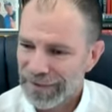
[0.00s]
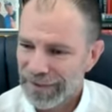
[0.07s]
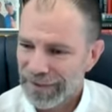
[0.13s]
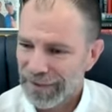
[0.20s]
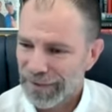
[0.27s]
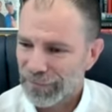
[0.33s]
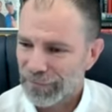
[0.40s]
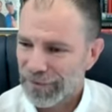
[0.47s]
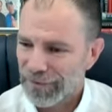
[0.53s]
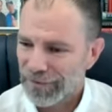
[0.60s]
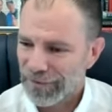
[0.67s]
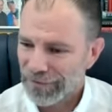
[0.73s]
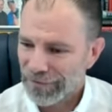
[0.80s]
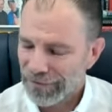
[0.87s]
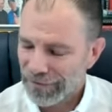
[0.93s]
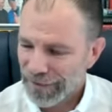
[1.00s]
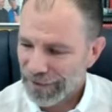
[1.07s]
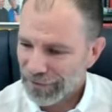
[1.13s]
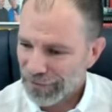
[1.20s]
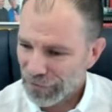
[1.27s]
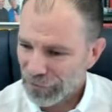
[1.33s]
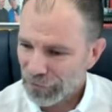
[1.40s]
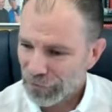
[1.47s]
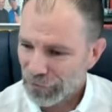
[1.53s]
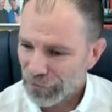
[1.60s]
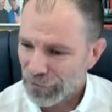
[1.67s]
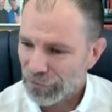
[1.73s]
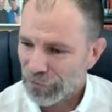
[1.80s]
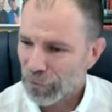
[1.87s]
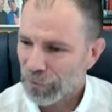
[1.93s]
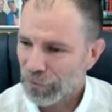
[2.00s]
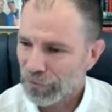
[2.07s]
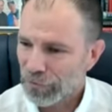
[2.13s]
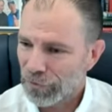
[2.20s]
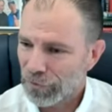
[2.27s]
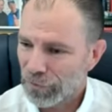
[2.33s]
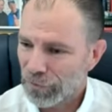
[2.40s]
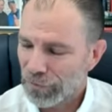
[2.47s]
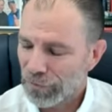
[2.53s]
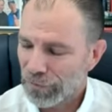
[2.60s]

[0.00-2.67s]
There's extensive review of your